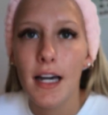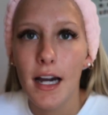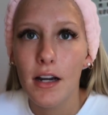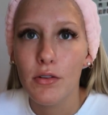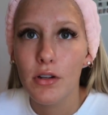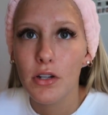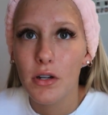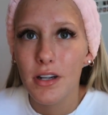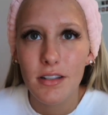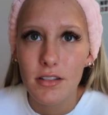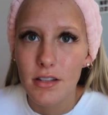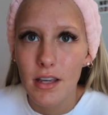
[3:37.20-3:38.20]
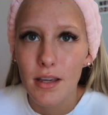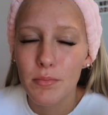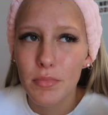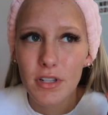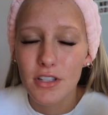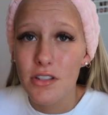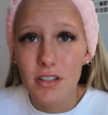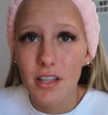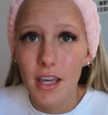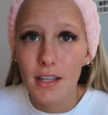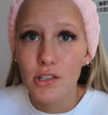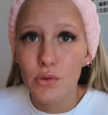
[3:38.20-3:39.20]
I don't really know how to say it, but just in
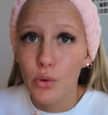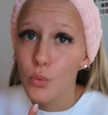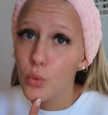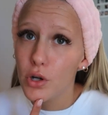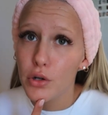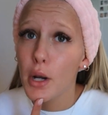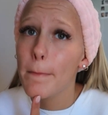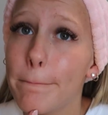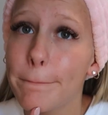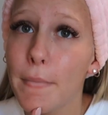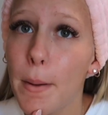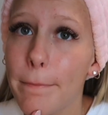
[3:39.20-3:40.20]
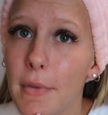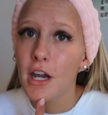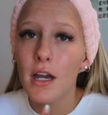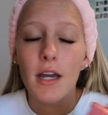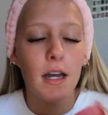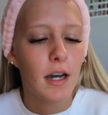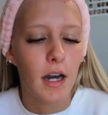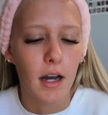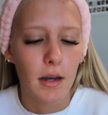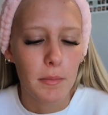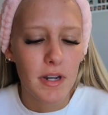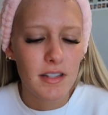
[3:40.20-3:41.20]
case you were wondering.
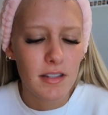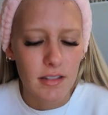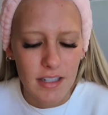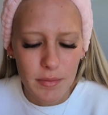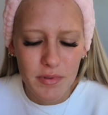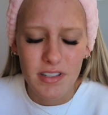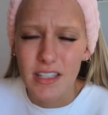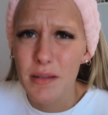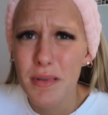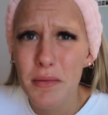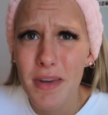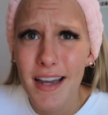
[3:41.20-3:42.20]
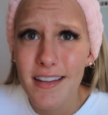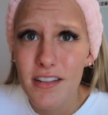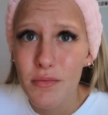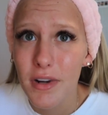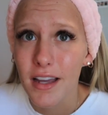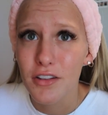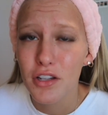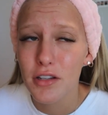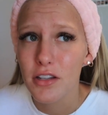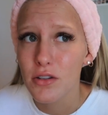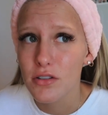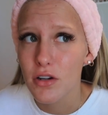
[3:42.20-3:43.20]
It's a lip sleeping mask, but I
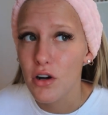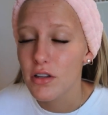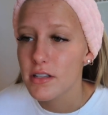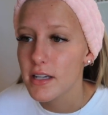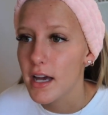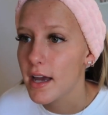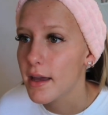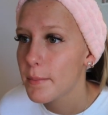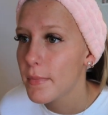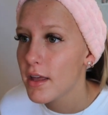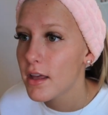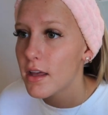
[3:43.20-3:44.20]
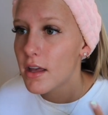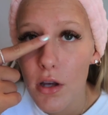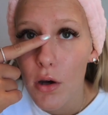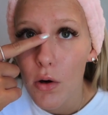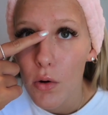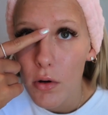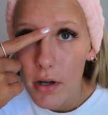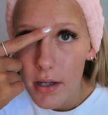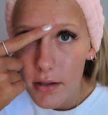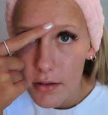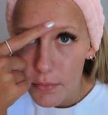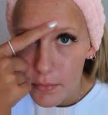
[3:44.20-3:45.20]
literally use it all the time. So
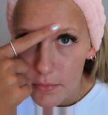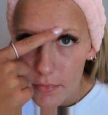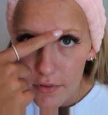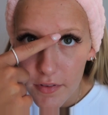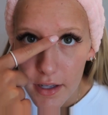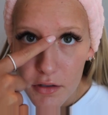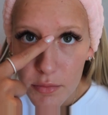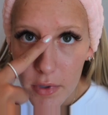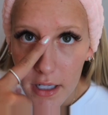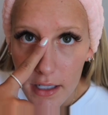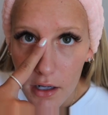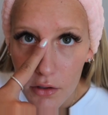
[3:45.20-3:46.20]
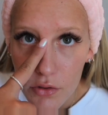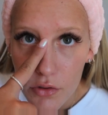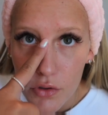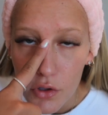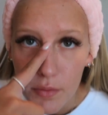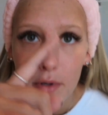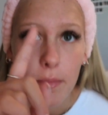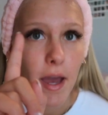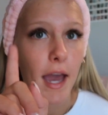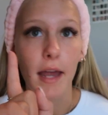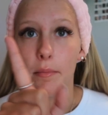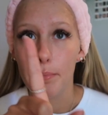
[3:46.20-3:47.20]
my face is breaking out super
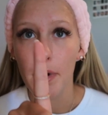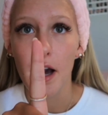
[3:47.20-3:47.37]
bad,